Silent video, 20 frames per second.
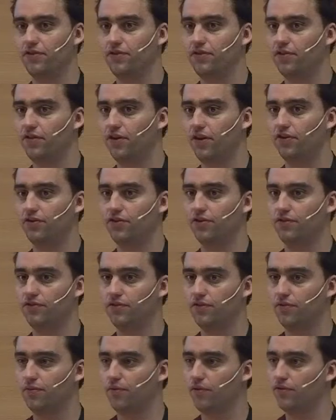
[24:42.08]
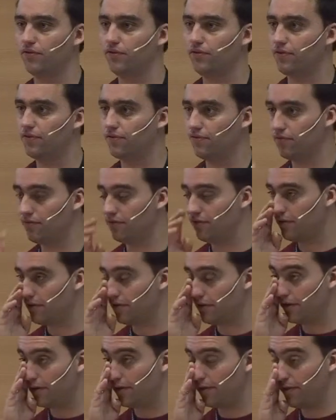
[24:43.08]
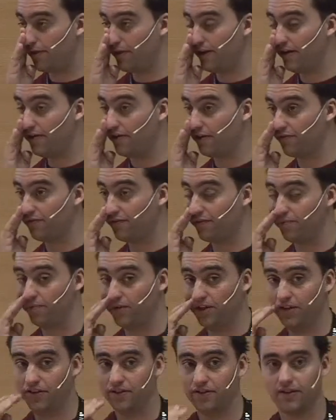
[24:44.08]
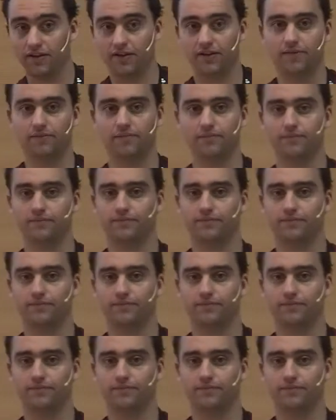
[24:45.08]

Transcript: situations you won't uh, think of immediately.